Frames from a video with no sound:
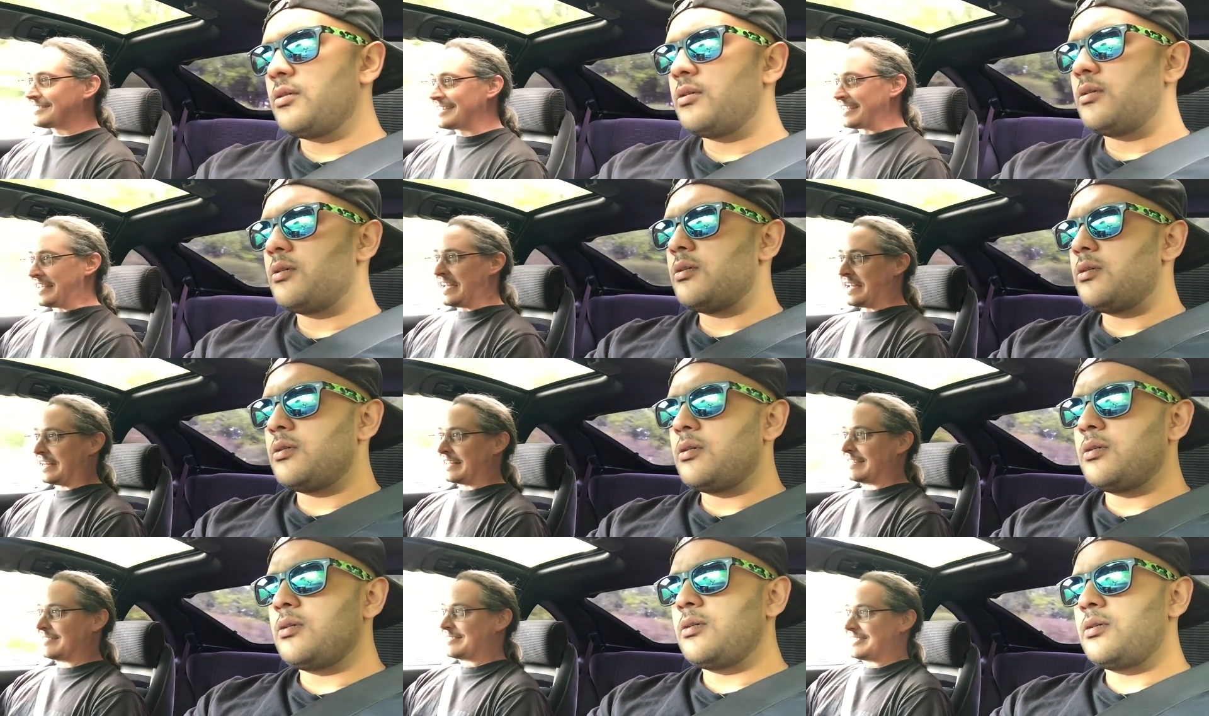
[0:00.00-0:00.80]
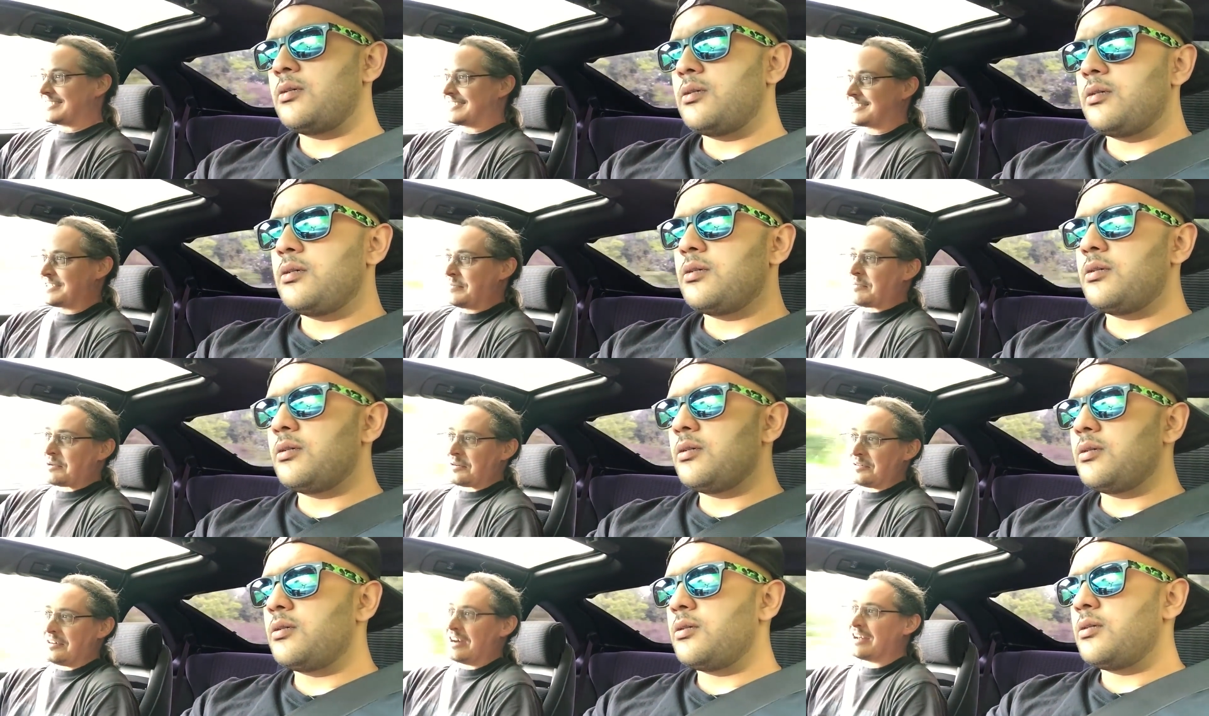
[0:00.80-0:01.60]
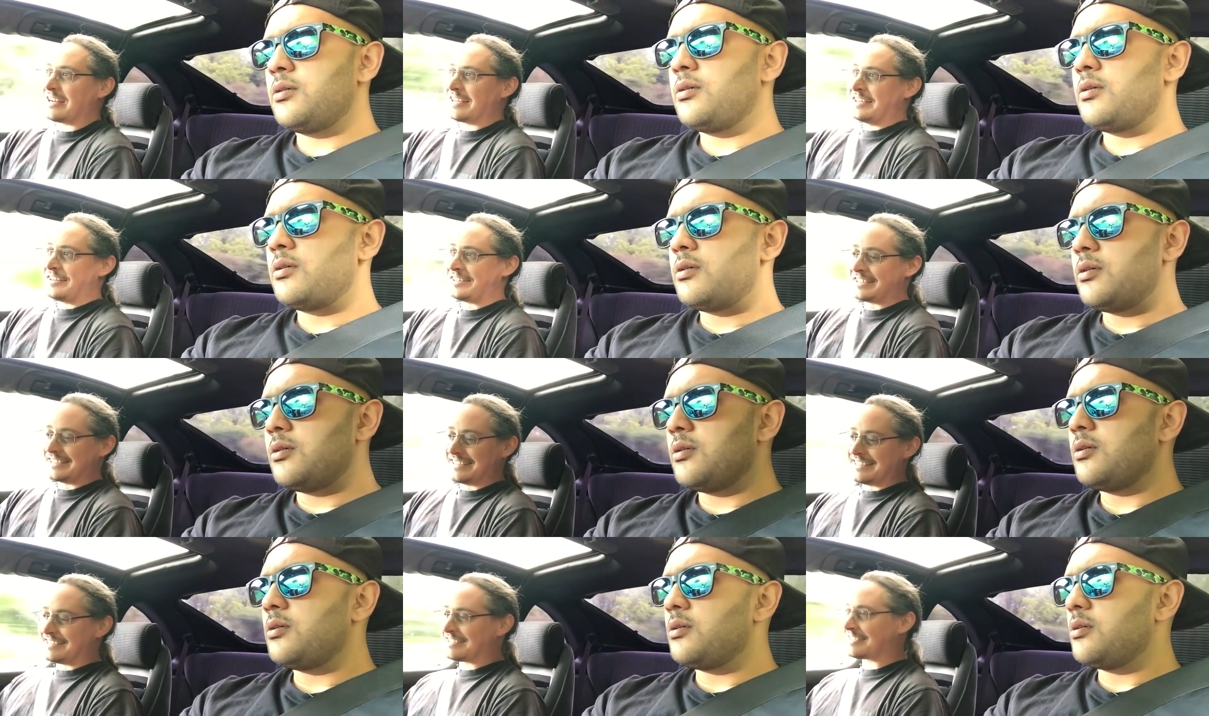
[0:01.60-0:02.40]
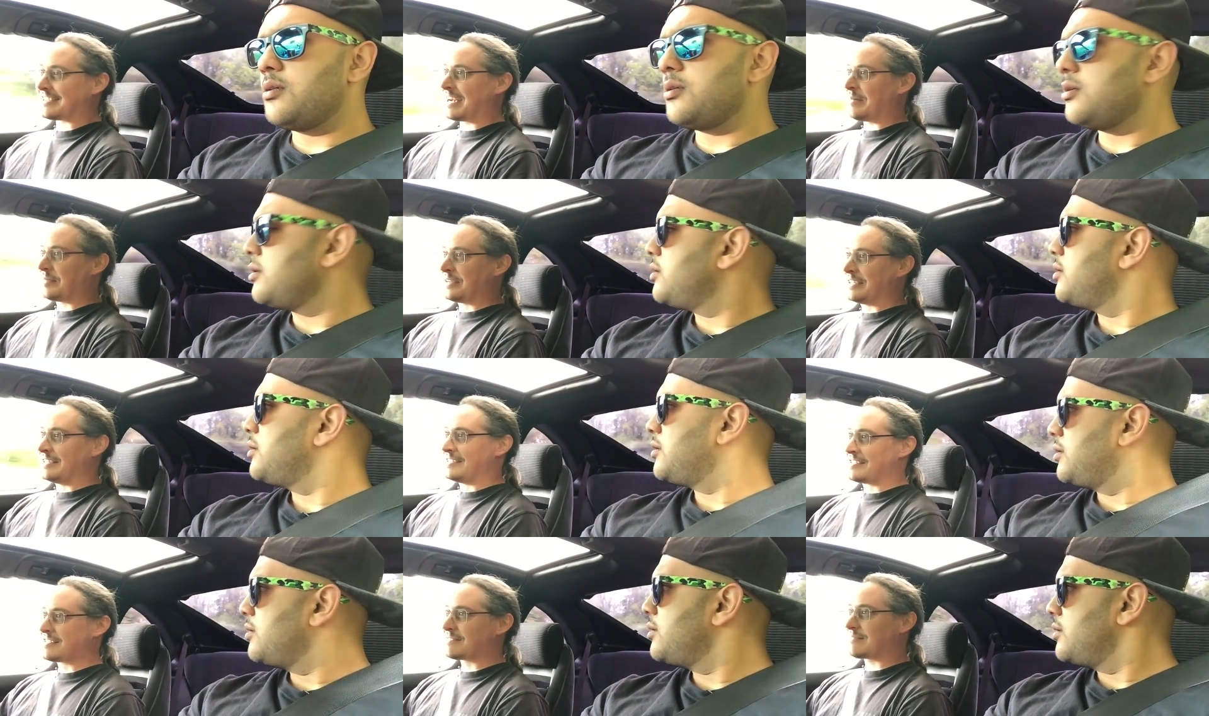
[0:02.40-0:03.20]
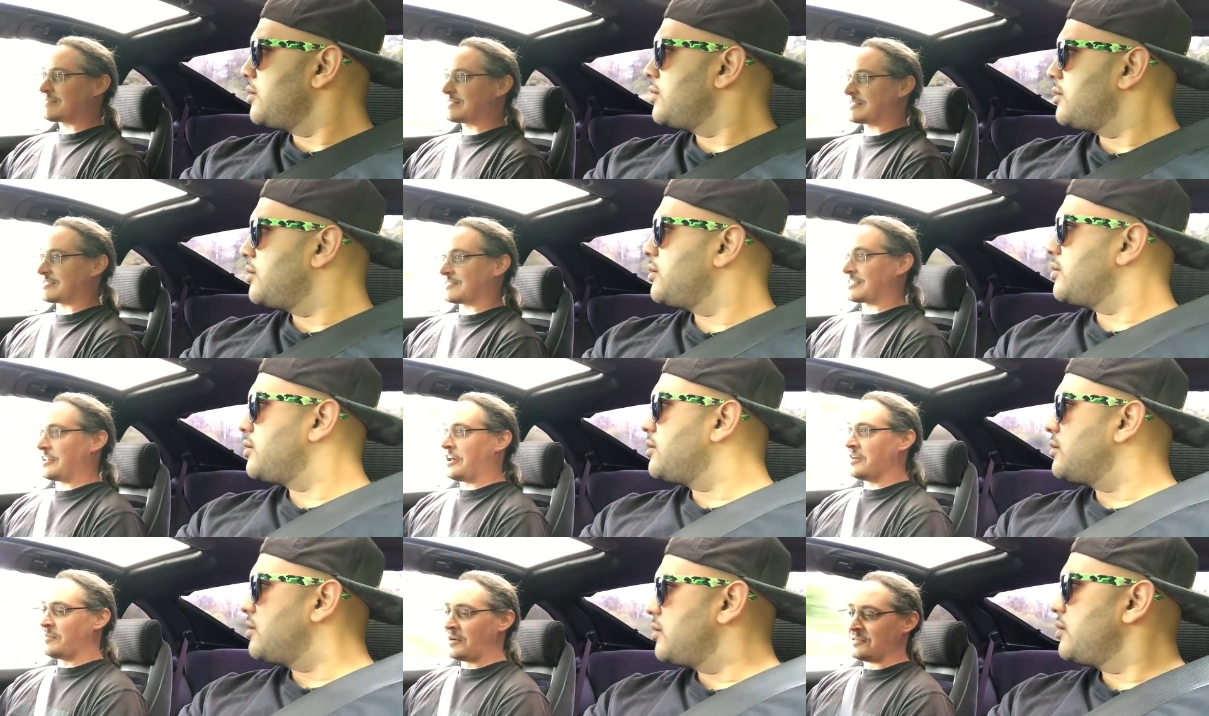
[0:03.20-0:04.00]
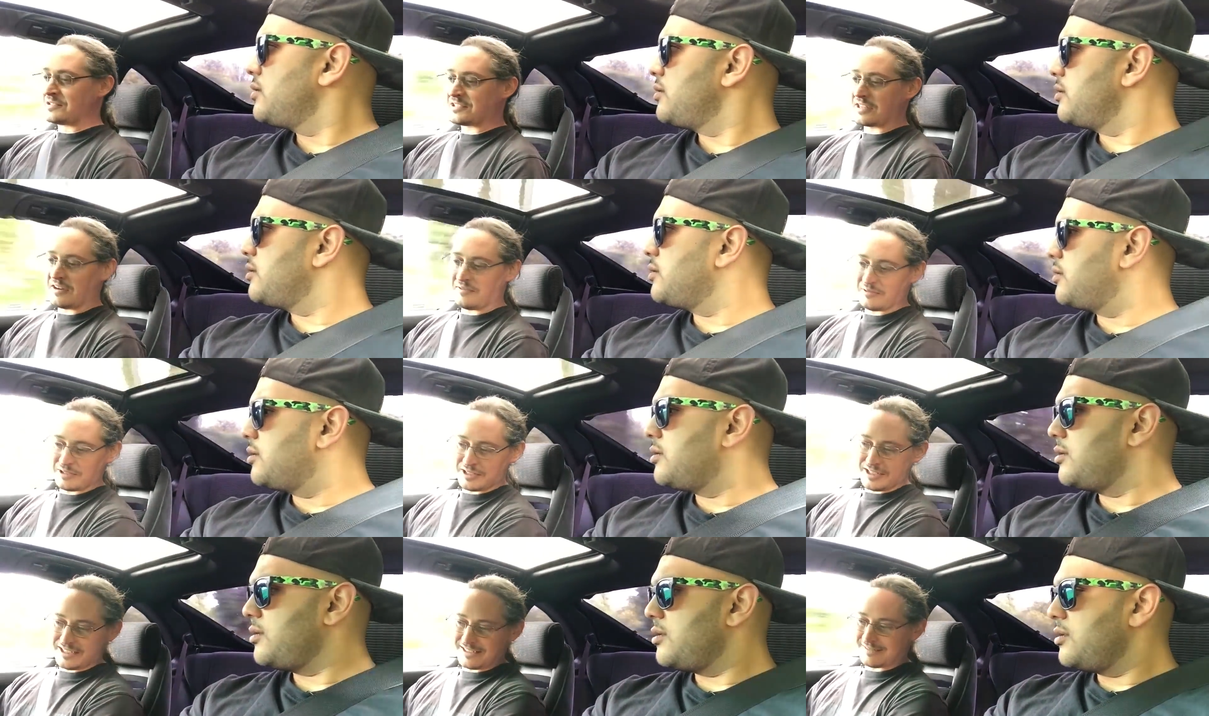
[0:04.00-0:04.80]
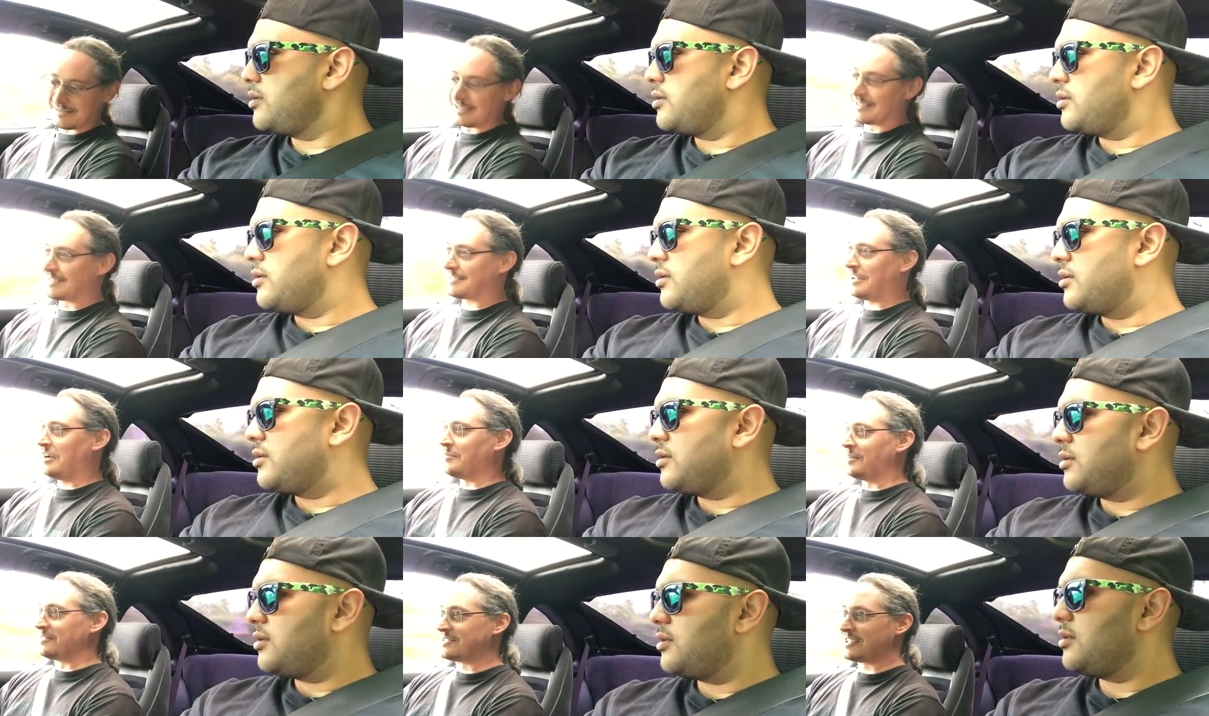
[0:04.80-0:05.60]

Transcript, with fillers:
Speaker 1: again typical early 90s Japanese turbo stuff. We've got a turbo